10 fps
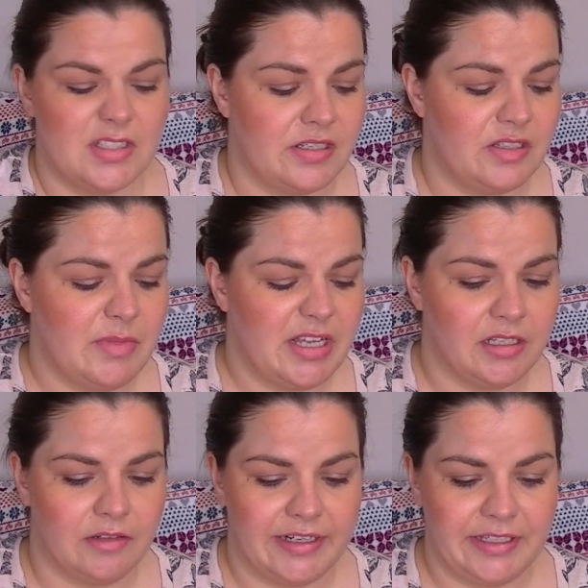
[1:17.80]
The
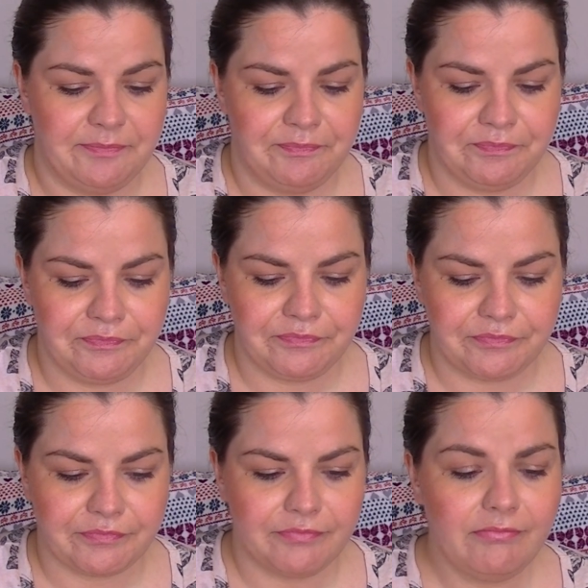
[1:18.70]
smell, alright.
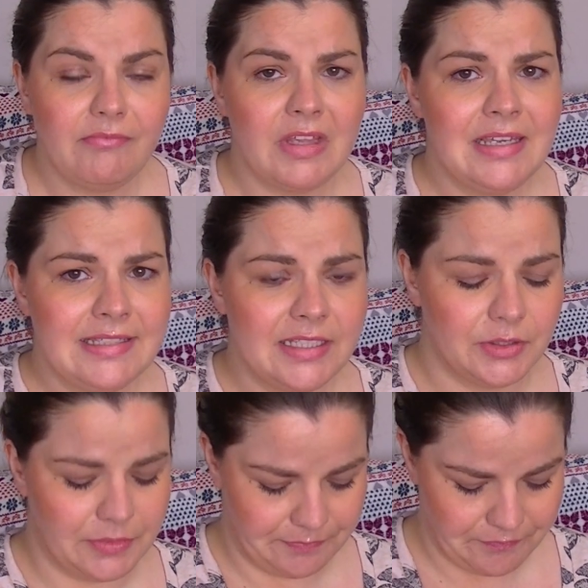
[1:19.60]

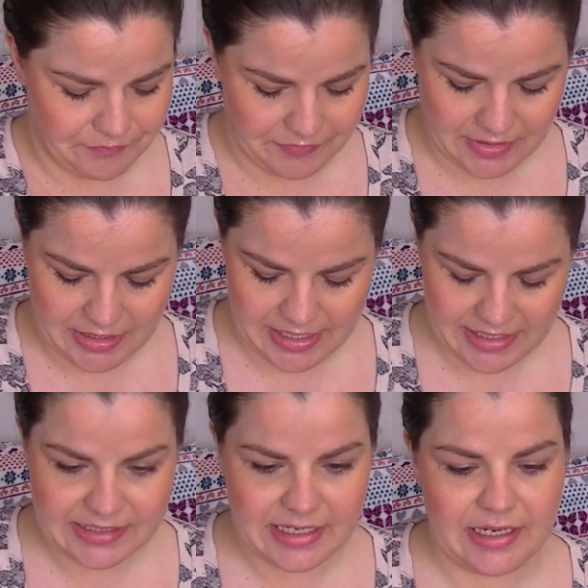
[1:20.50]
So
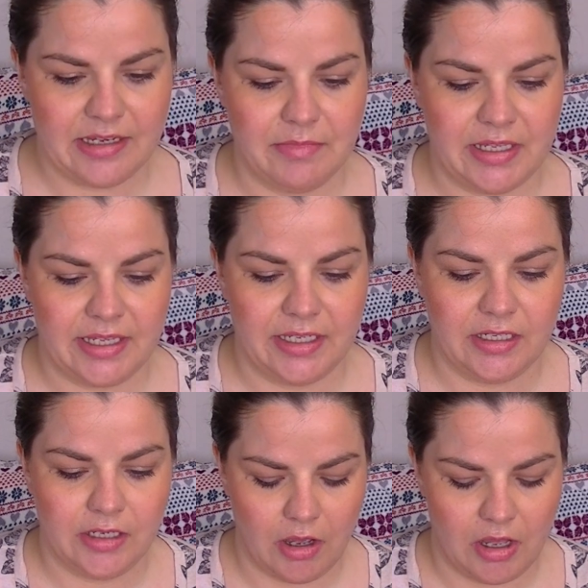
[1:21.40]
next item
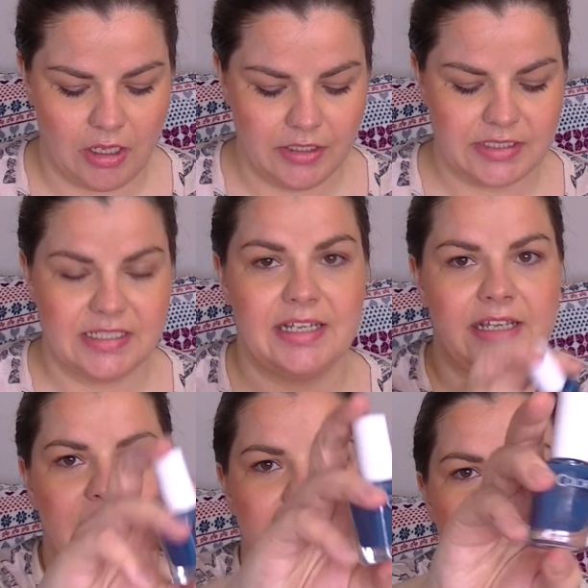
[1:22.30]
I got
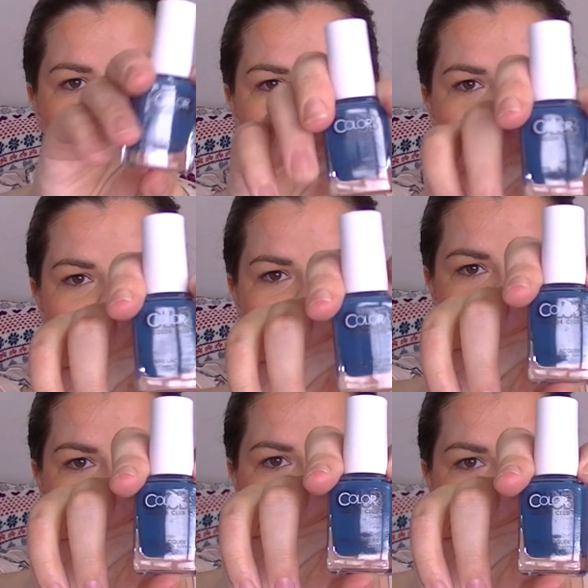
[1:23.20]

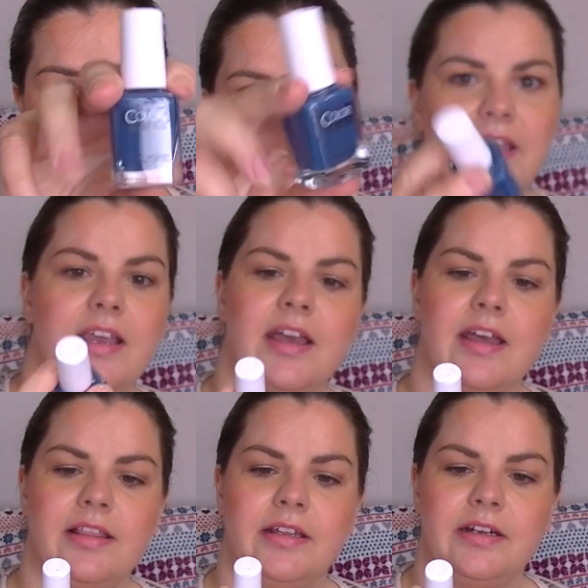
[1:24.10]
is a
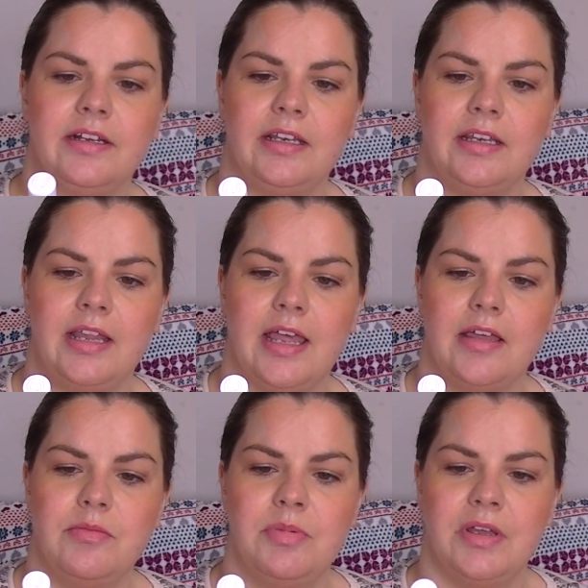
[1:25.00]
Colour
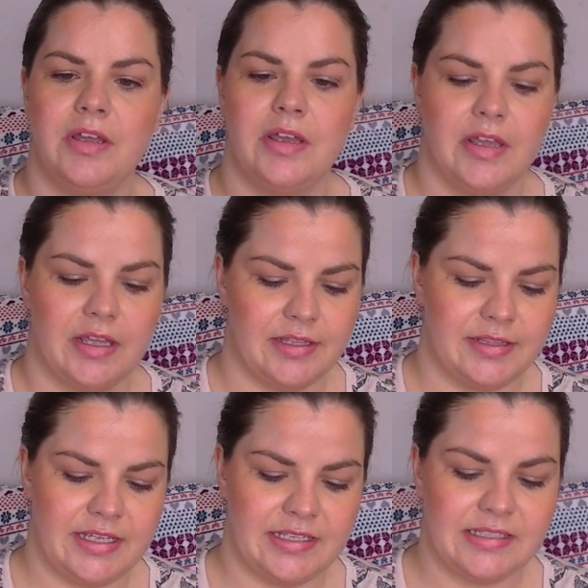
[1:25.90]
Club.
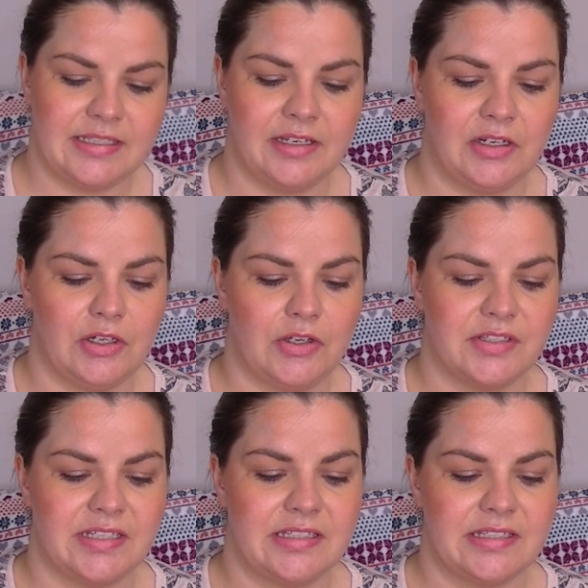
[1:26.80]
And this is in
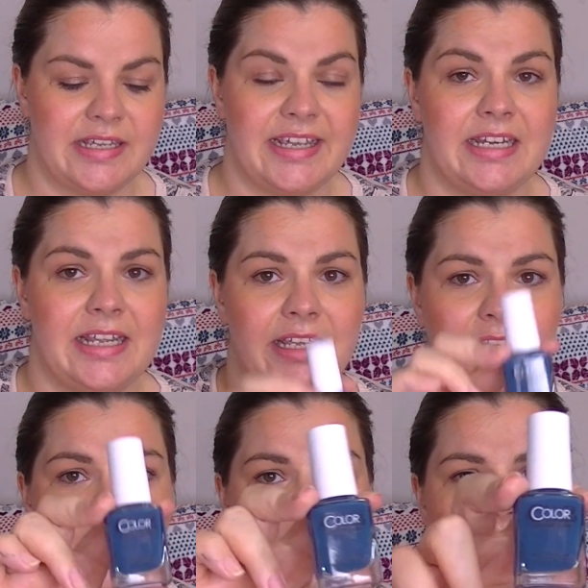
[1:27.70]
Glossy Seal.
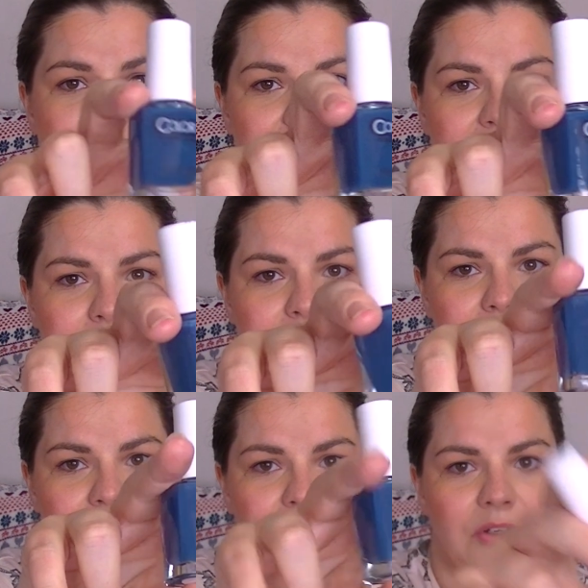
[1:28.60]
It looks
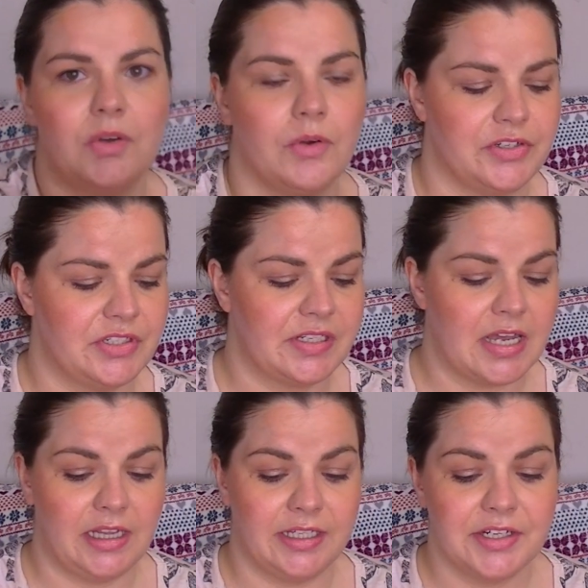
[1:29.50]
absolutely gorgeous
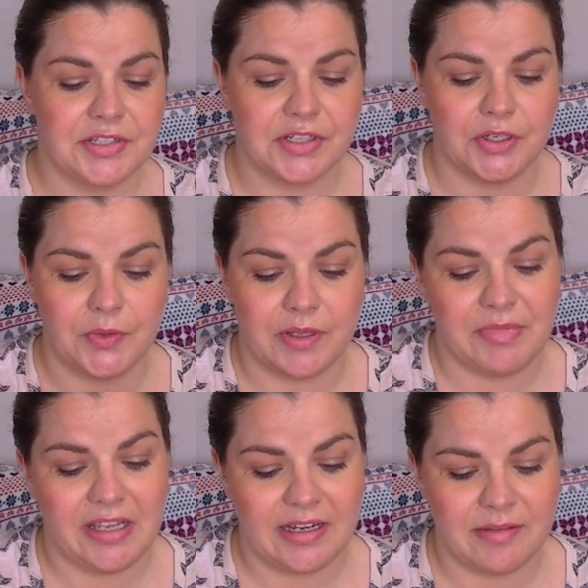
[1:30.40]
colour. So, I
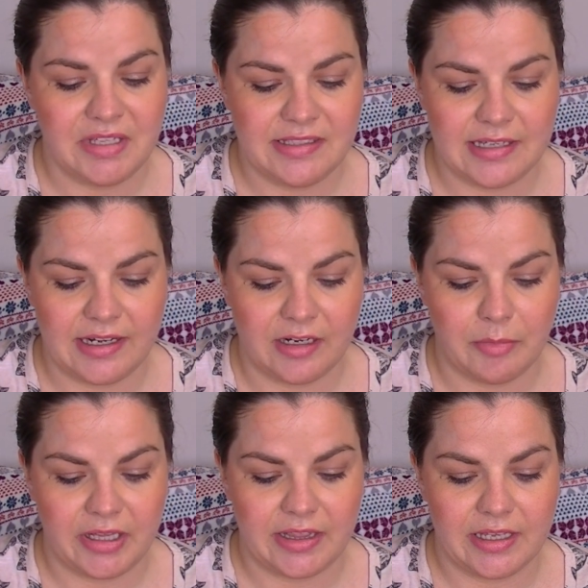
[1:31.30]
mean, I'm excited
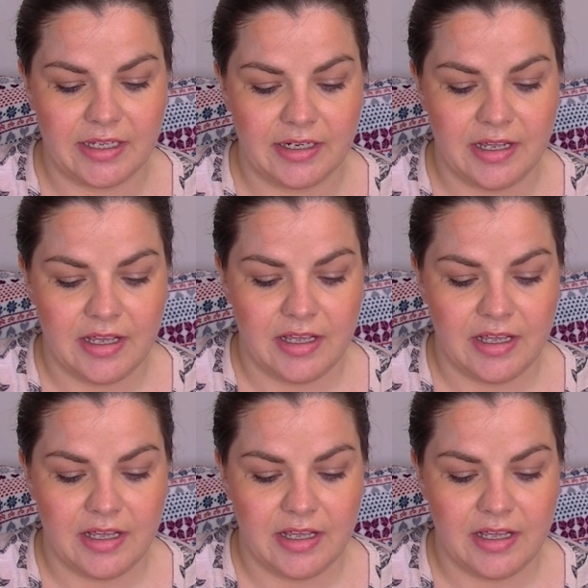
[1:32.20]
about that.